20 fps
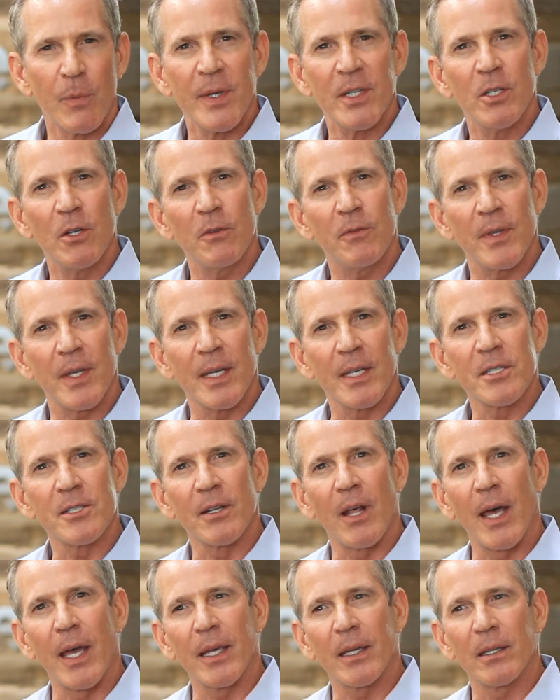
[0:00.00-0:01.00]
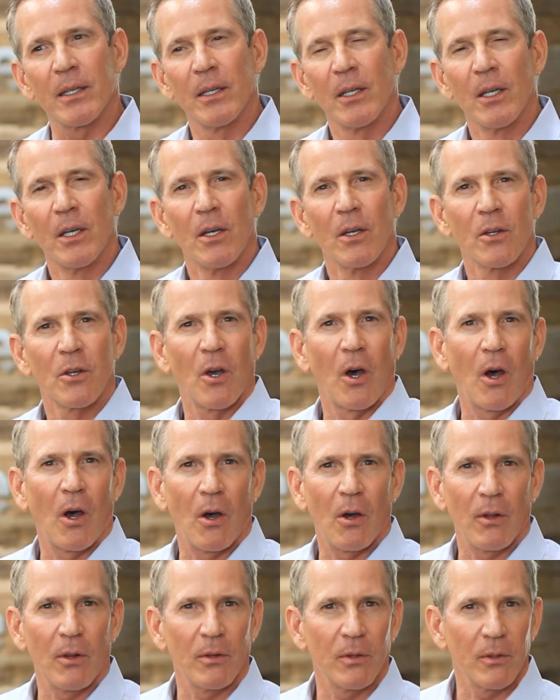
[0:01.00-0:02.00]
we do things like
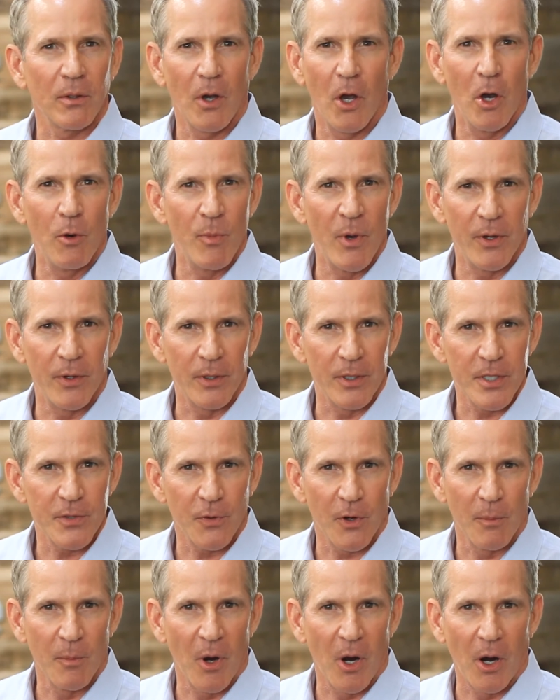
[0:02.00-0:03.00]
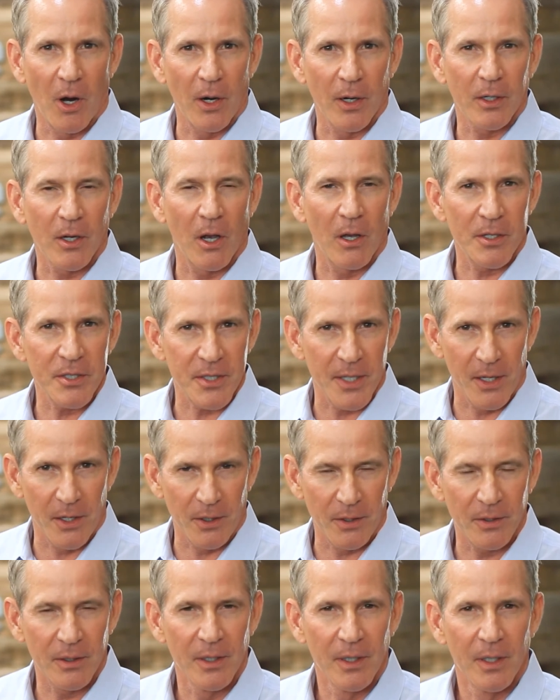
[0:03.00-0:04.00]
call homeowners from our call center